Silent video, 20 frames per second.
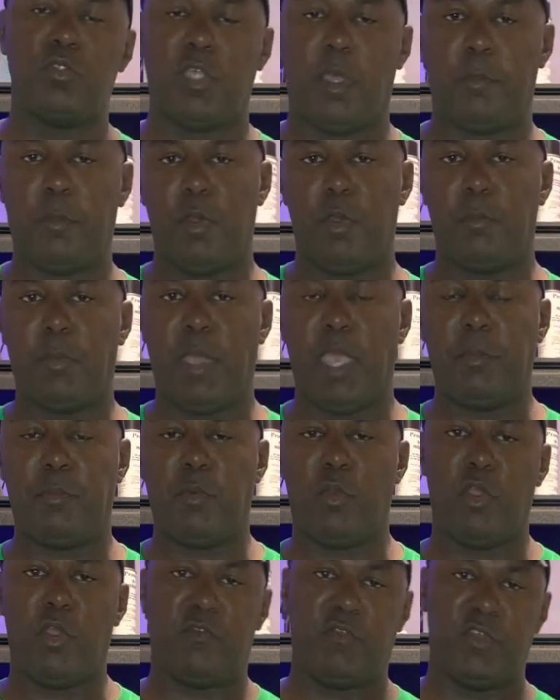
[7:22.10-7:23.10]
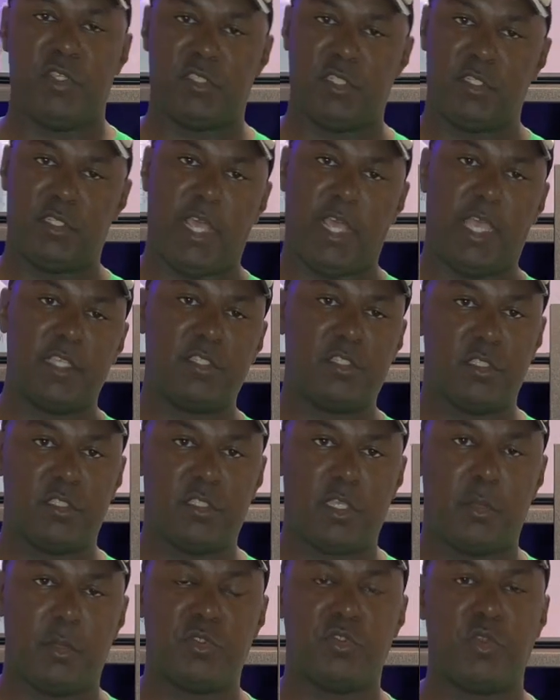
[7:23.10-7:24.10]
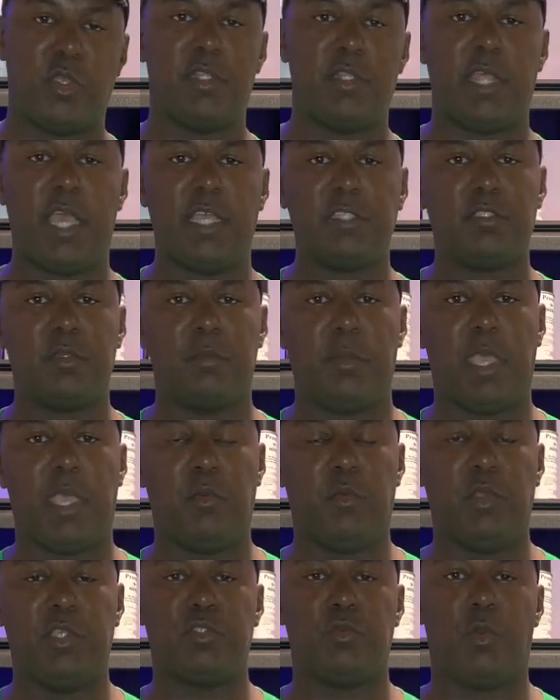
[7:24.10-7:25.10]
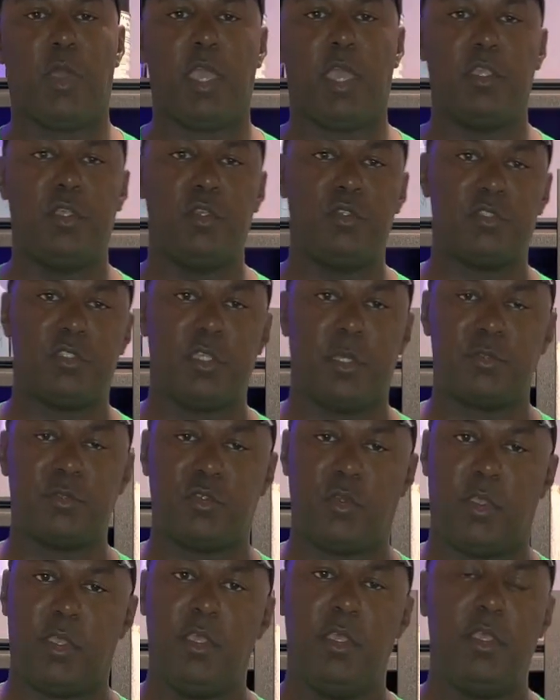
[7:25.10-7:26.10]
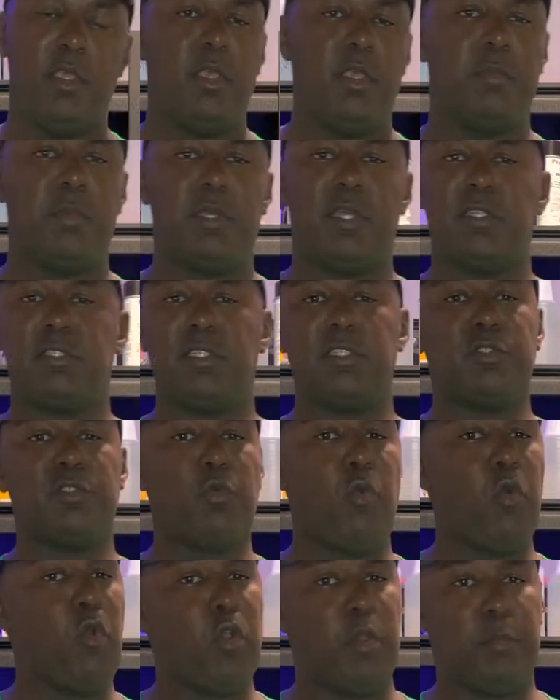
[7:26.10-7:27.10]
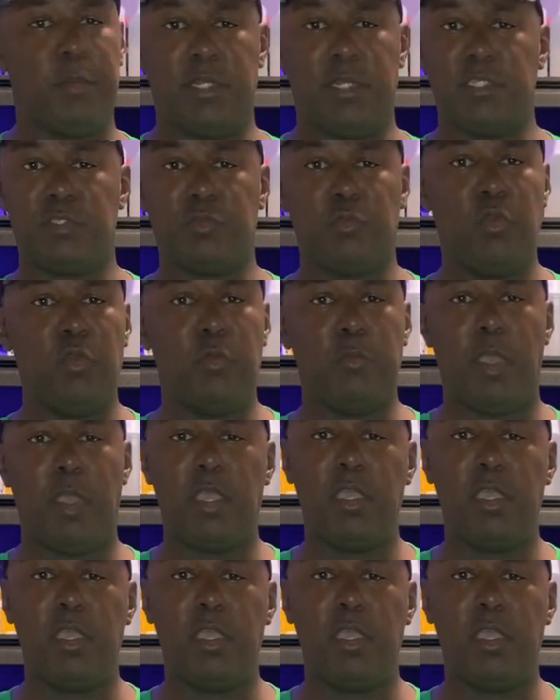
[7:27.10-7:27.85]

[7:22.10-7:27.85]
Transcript: up on paper or if it's attached to substrate. That's the main reason why I use substrate, because it's warm in this room right